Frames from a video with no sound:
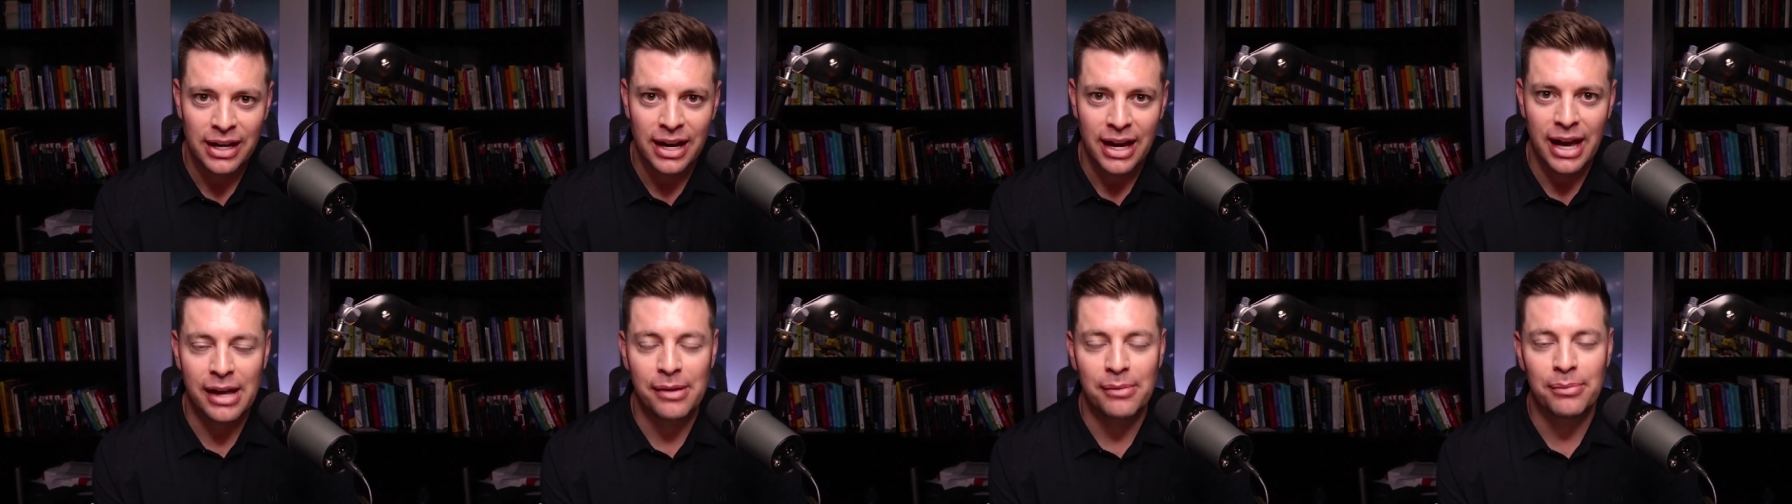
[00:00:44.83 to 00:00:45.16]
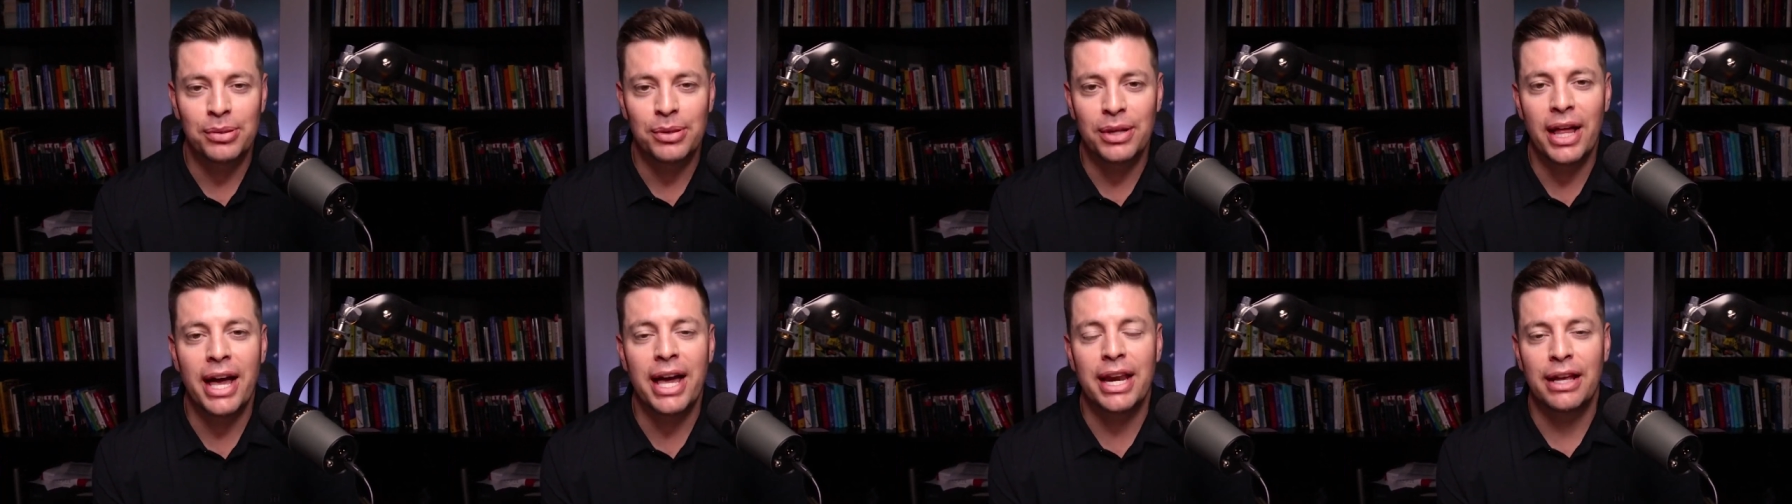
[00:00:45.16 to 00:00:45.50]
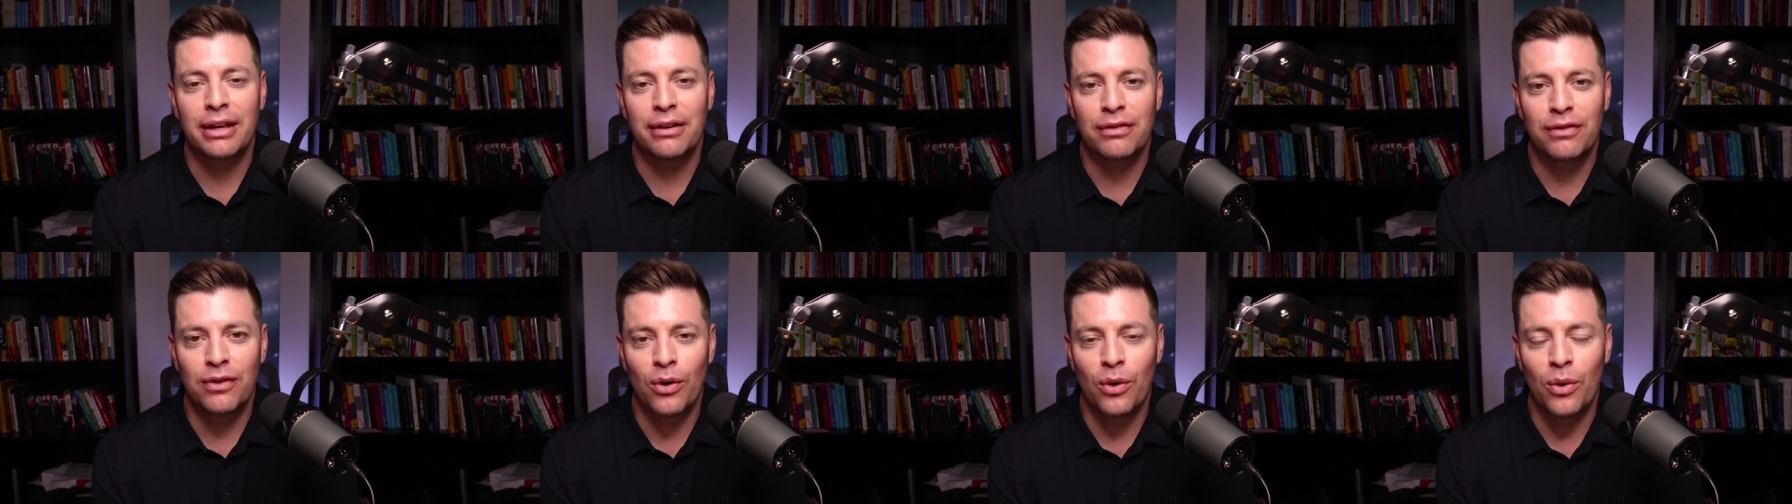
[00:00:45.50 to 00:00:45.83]
and
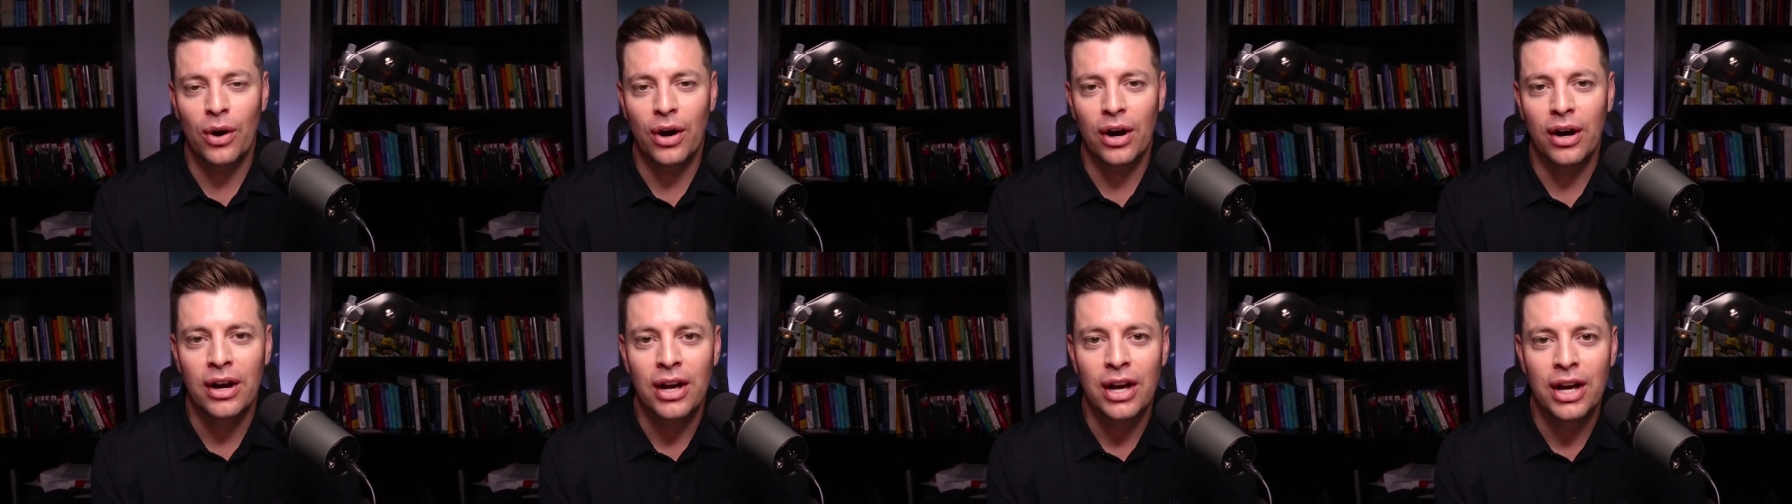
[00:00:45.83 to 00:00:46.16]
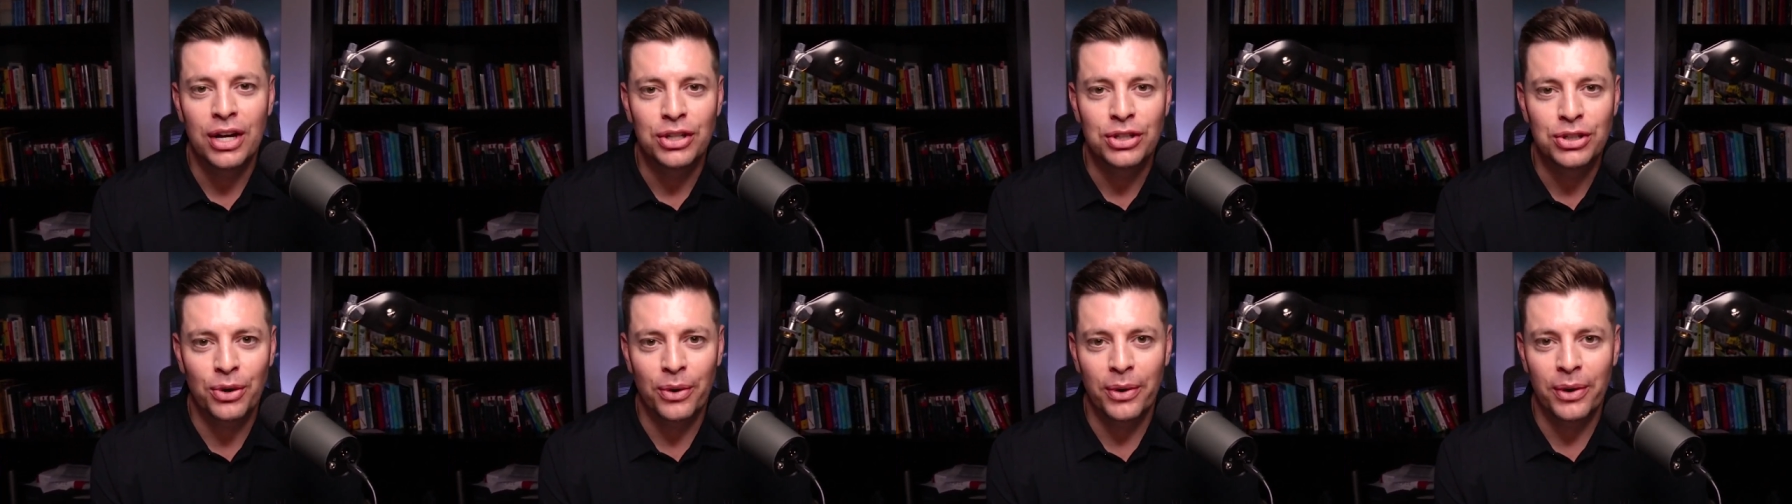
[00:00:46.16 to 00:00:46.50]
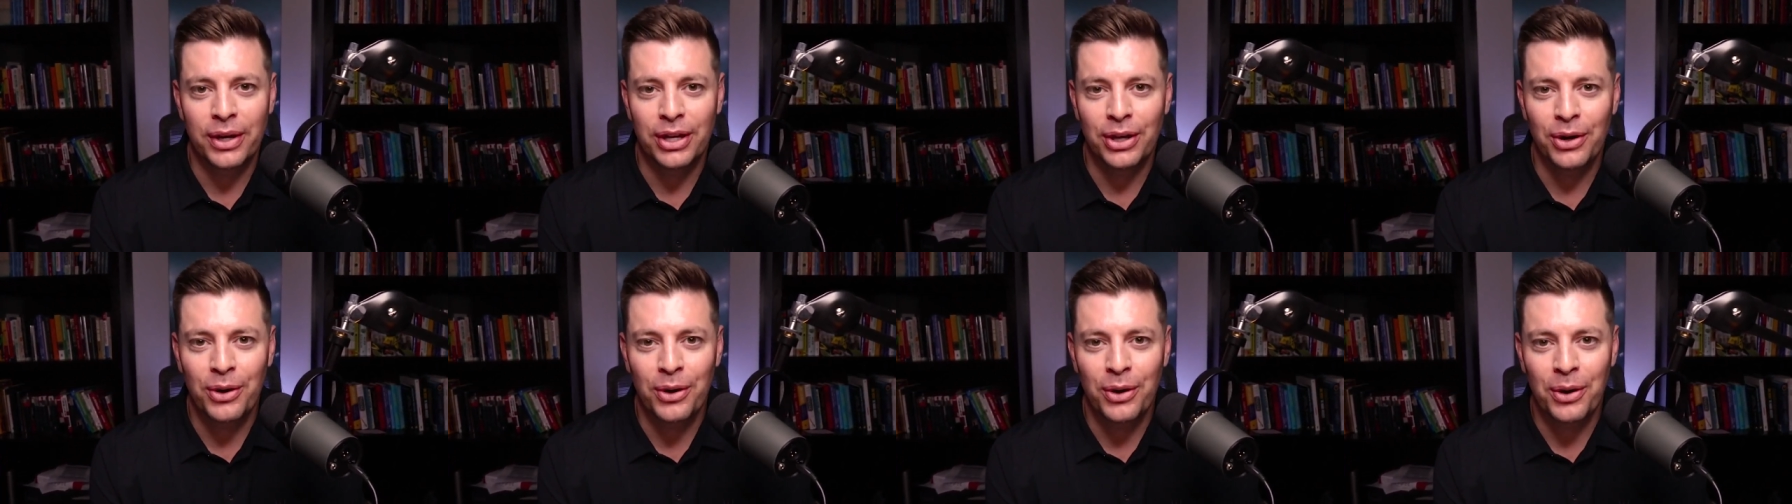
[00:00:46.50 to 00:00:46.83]
planning for
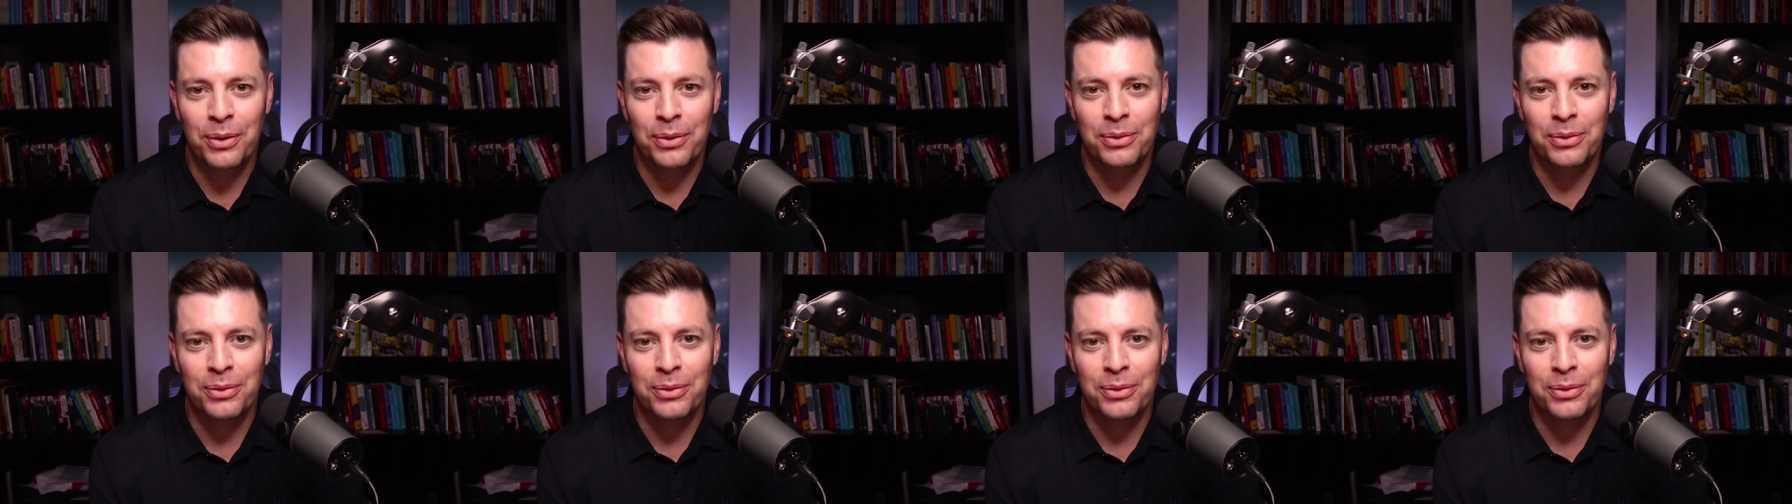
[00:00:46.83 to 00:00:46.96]
during your